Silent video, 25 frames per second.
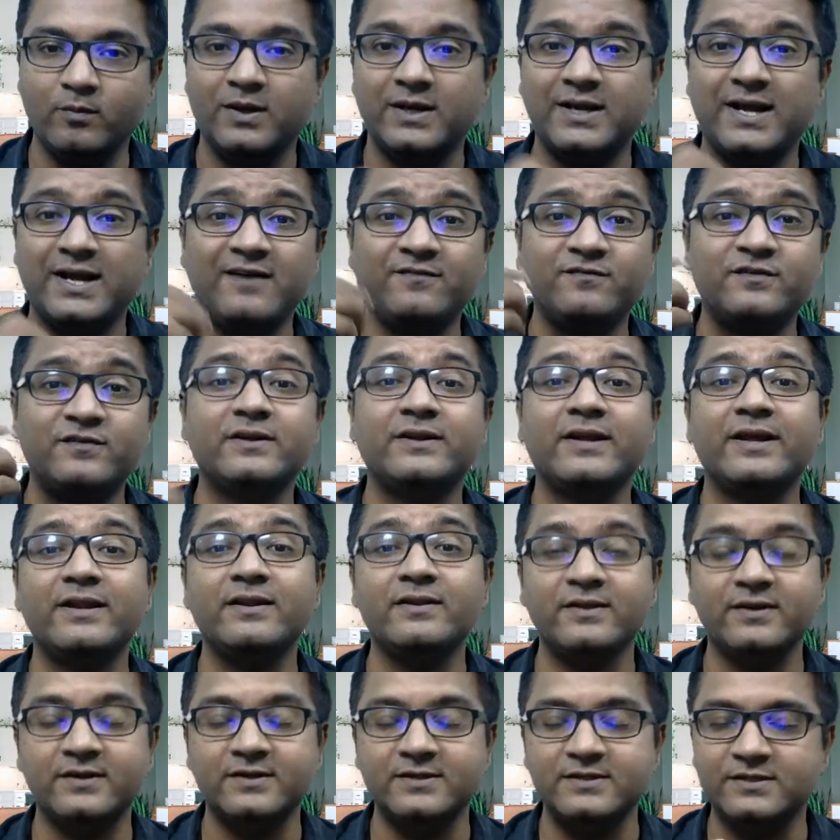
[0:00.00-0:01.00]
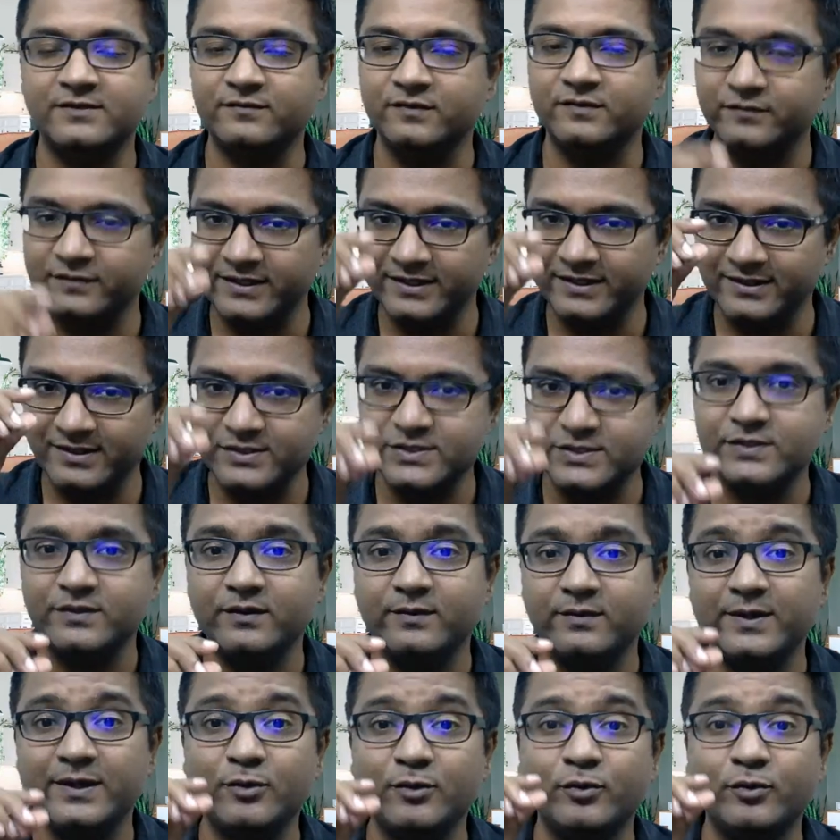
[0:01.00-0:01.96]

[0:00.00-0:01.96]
but after 10 years the 15,000 will be